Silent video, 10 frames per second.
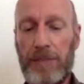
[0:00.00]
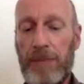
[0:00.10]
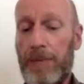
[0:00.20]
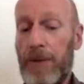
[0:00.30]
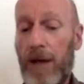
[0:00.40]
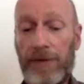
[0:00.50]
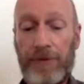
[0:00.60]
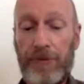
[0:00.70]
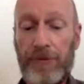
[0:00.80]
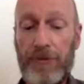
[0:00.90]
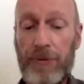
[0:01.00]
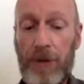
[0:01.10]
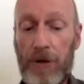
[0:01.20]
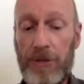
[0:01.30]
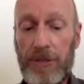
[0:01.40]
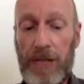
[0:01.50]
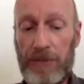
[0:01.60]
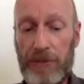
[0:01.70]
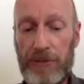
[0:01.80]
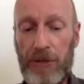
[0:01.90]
maybe after a few cocktails or